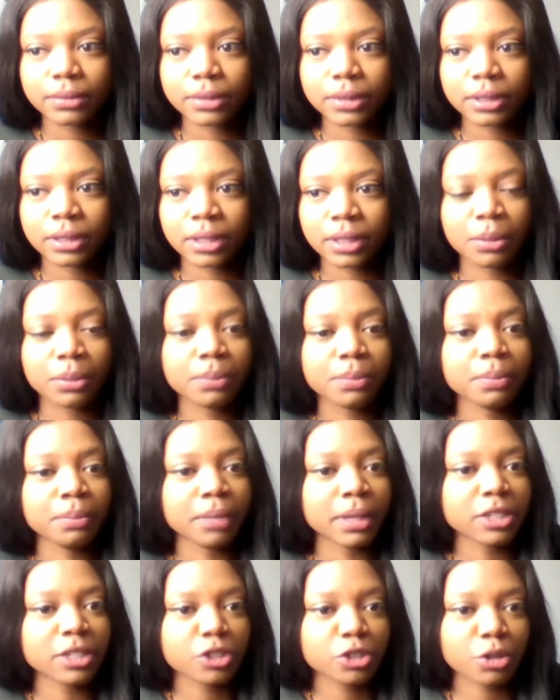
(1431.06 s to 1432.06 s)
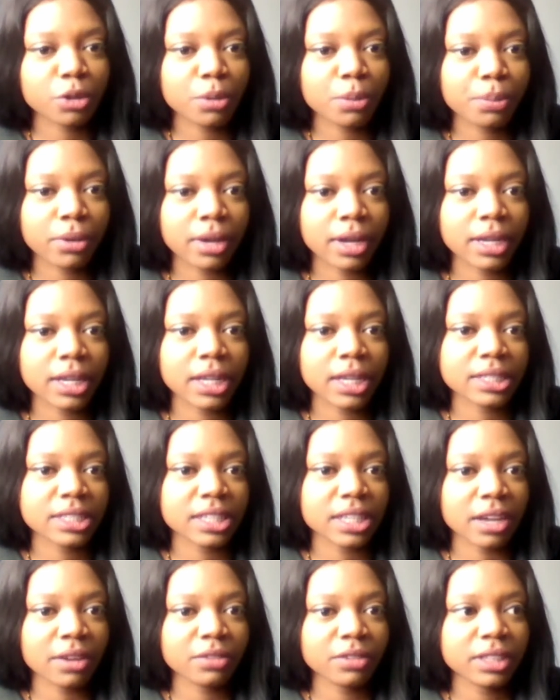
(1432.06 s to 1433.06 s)
the menstrual
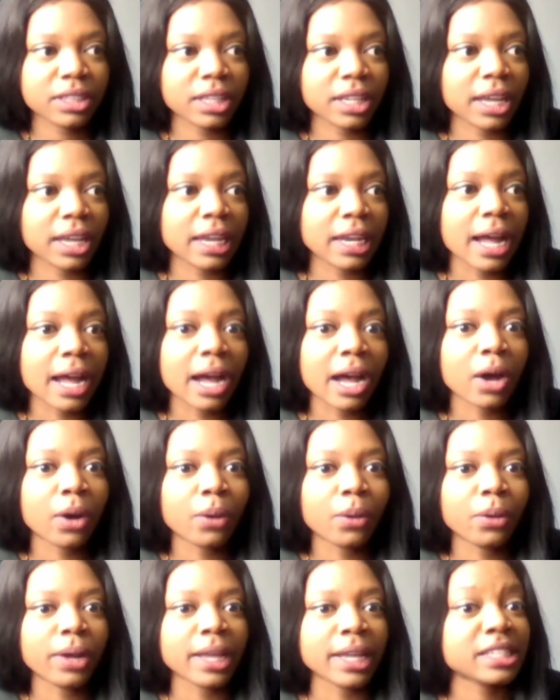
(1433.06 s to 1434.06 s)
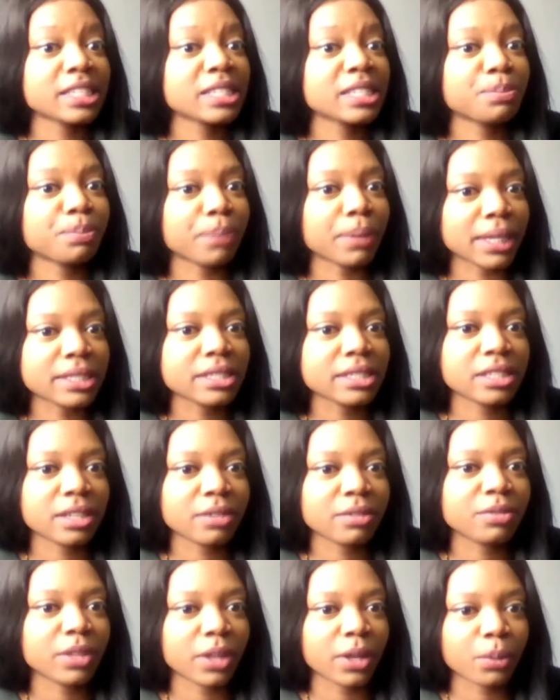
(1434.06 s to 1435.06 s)
products, everything, and how
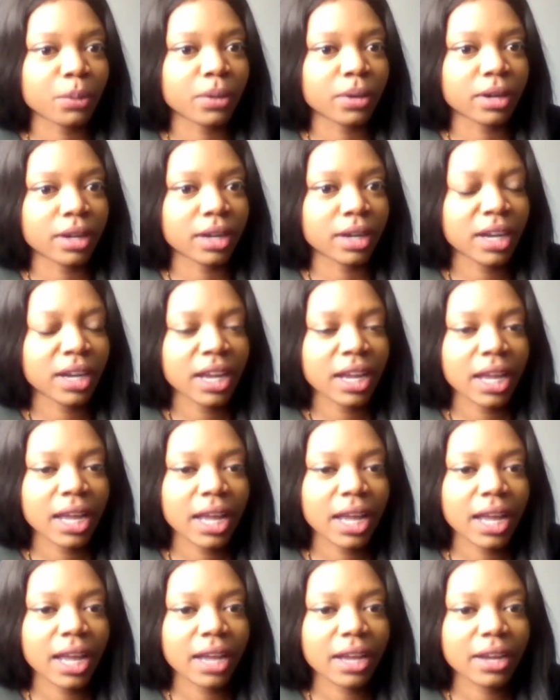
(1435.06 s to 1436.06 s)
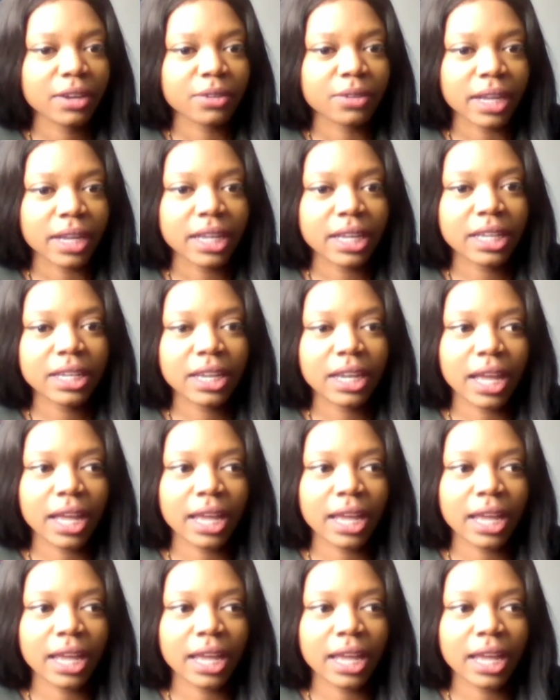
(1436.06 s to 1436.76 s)
expensive they were, right?